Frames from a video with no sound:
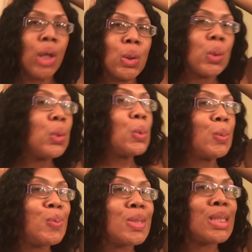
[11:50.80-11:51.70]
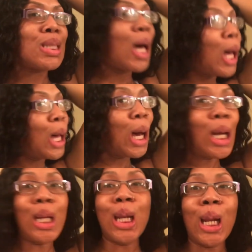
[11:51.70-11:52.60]
Oops,
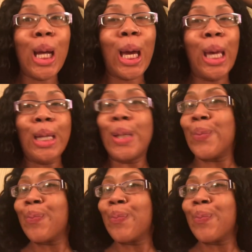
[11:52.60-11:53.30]
I did it again.